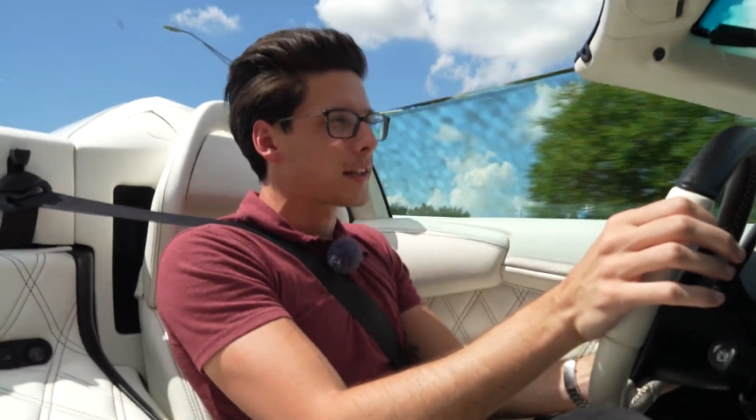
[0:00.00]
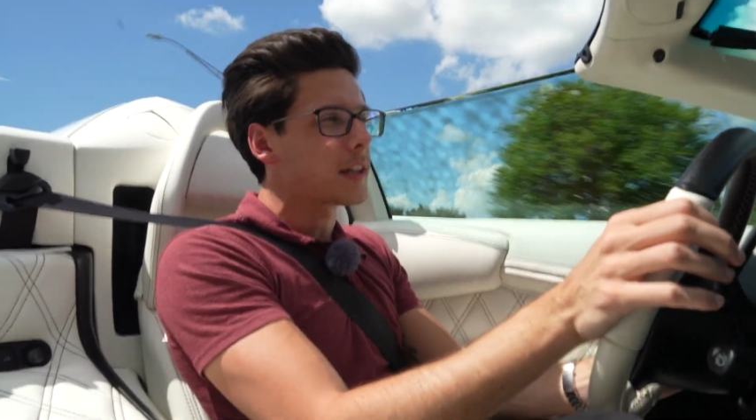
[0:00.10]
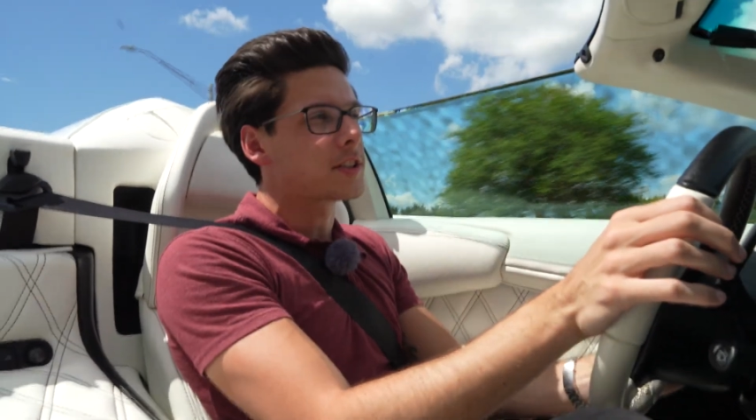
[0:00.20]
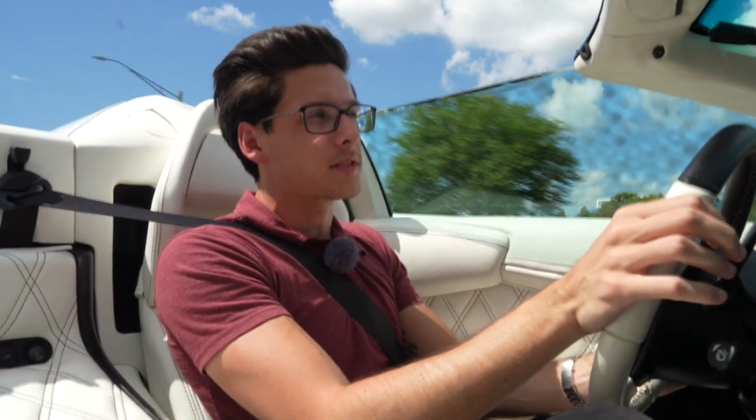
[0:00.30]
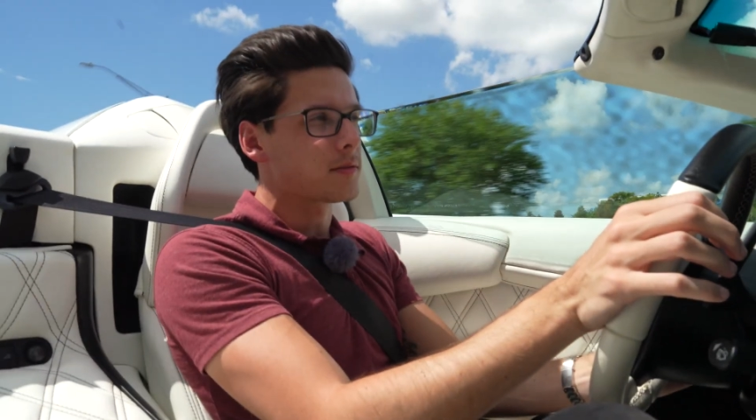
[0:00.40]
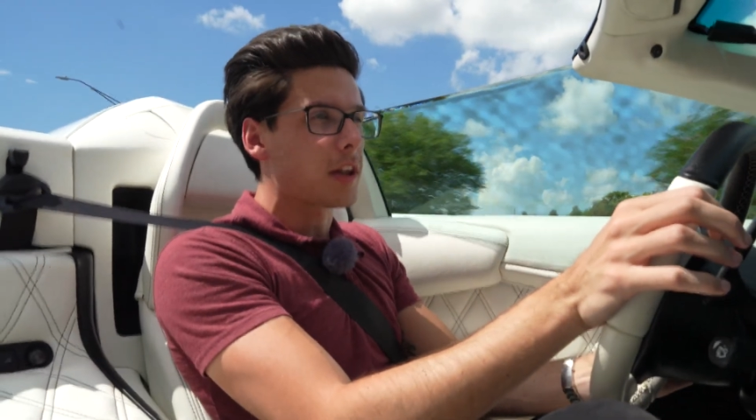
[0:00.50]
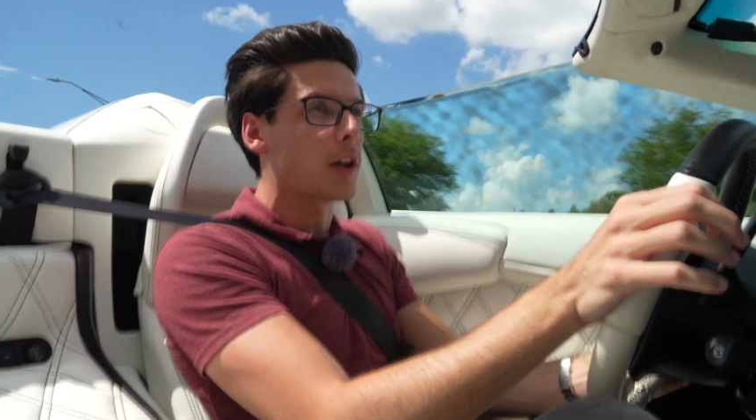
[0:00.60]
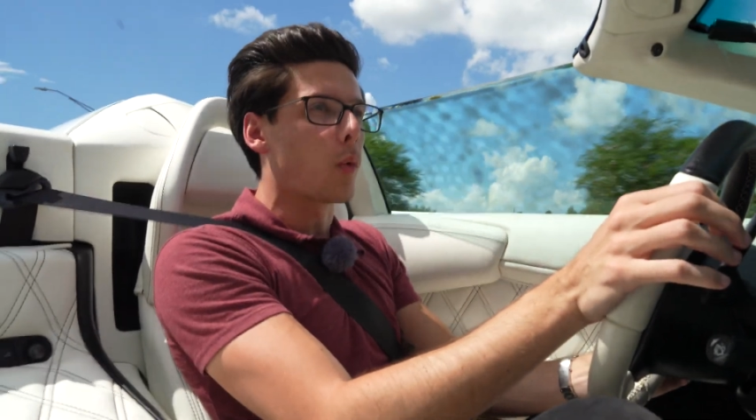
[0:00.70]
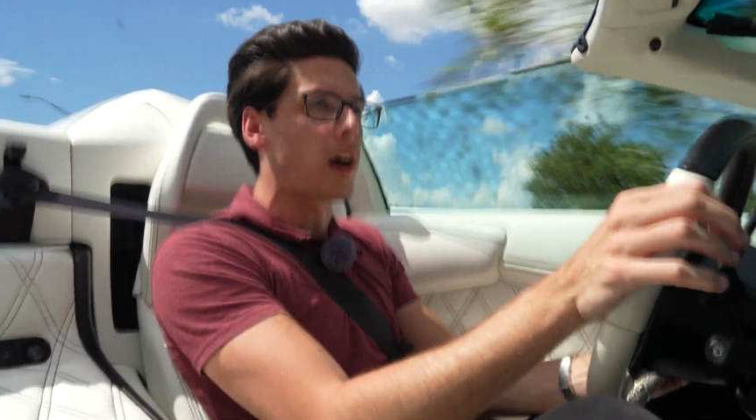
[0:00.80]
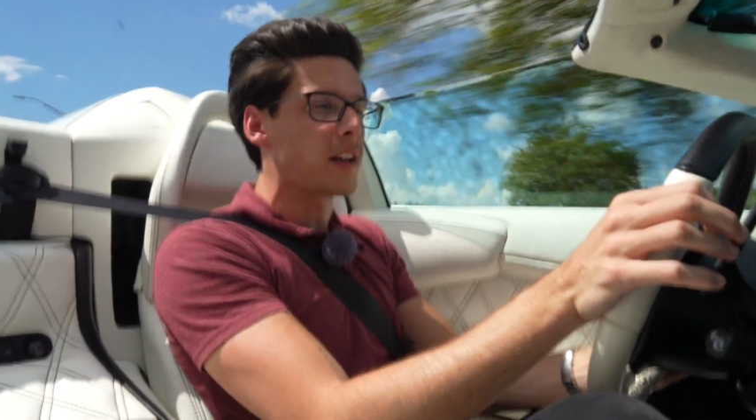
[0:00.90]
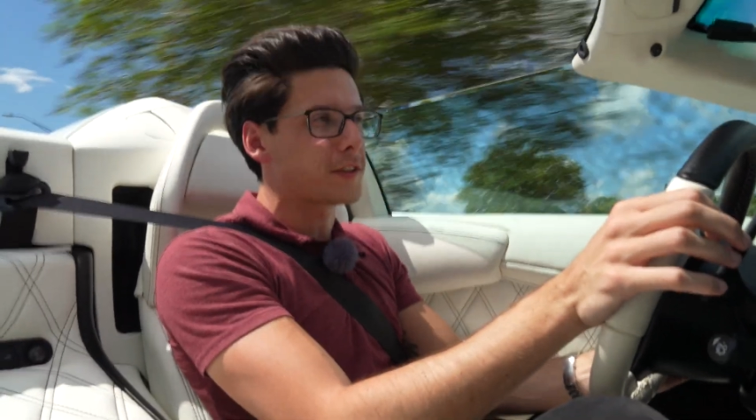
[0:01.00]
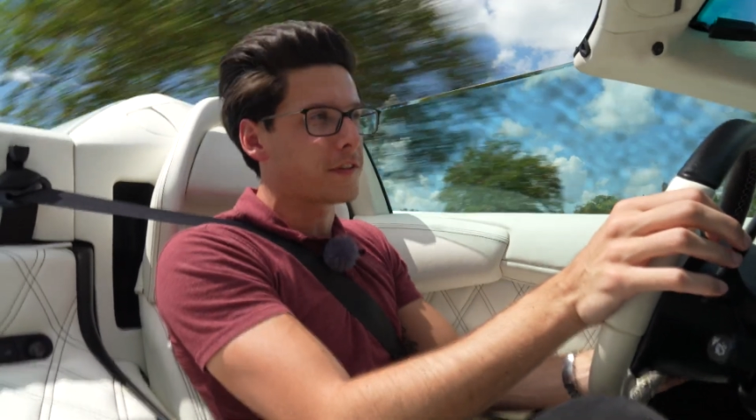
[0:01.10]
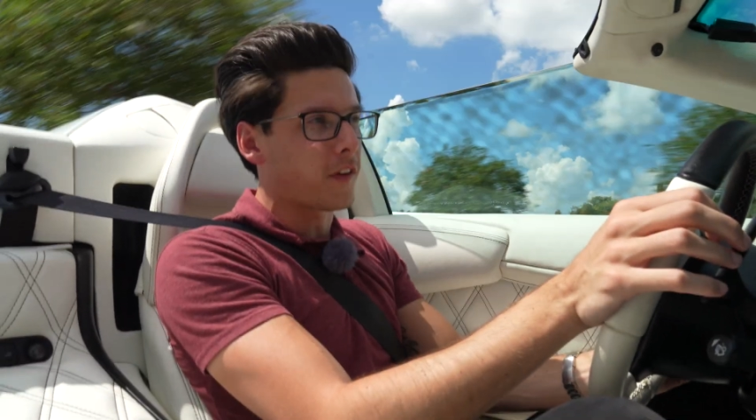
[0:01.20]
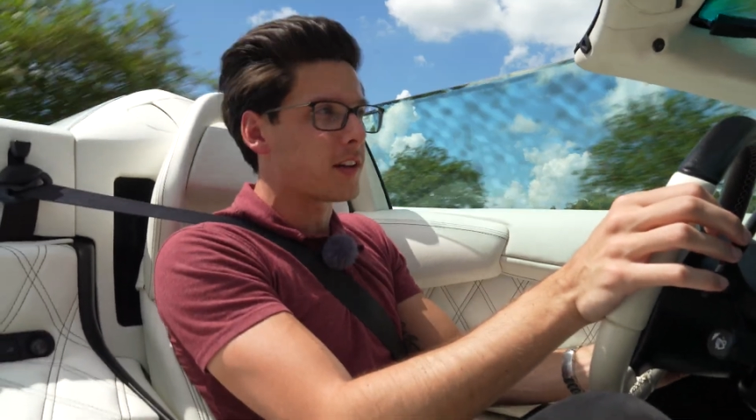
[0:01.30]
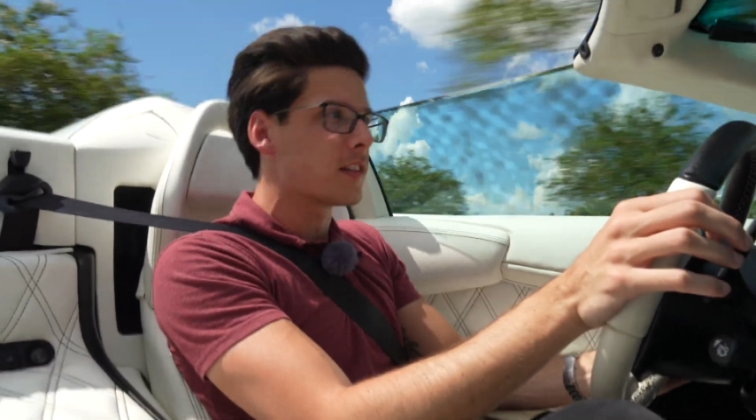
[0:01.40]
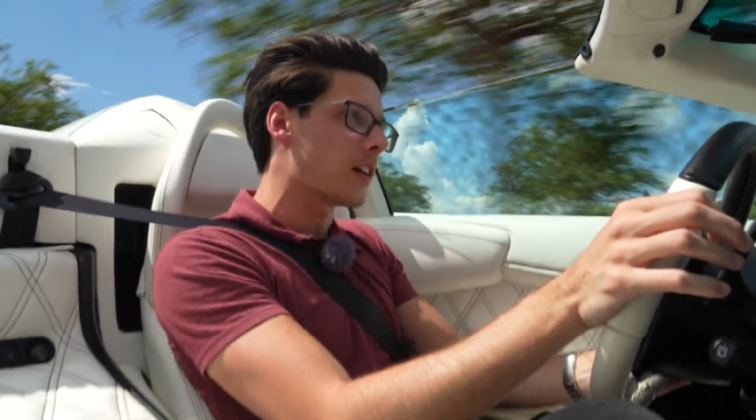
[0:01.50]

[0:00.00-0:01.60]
Because, you know, while it's fun